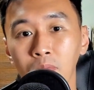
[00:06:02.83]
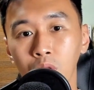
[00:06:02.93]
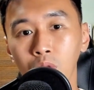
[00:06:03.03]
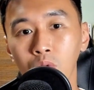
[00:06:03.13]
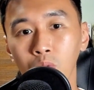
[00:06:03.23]

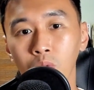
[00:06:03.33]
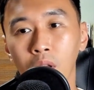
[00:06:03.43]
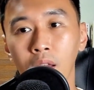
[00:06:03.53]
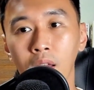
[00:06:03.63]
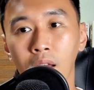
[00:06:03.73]
due to
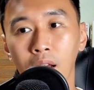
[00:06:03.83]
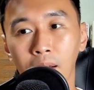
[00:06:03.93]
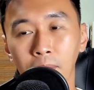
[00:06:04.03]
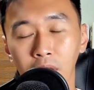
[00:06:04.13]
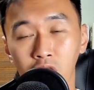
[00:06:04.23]

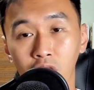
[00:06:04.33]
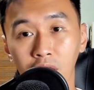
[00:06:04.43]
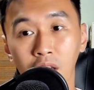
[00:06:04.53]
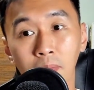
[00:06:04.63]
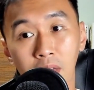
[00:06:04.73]
a
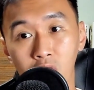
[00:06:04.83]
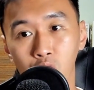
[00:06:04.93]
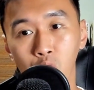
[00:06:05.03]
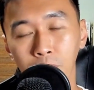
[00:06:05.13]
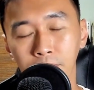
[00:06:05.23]
short-term
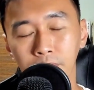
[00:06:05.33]
issue.